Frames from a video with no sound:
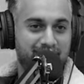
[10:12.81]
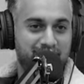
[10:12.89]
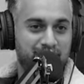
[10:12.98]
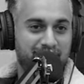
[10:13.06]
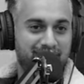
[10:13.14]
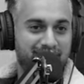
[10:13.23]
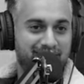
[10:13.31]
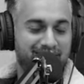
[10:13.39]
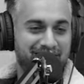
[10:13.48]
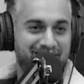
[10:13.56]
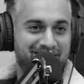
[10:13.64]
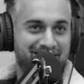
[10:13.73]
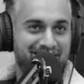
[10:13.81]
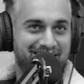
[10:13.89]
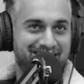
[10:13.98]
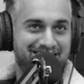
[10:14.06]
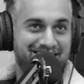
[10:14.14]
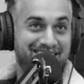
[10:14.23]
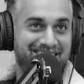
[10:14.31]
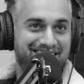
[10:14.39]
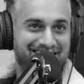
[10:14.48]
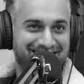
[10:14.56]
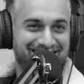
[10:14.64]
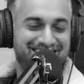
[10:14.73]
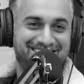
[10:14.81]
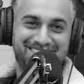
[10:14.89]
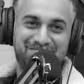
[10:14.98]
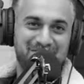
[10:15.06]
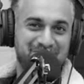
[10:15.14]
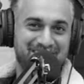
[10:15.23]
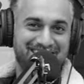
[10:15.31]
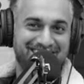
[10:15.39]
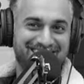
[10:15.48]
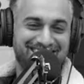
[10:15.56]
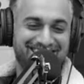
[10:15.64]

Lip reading: He's amazing. Uncle Saeed, I still remember.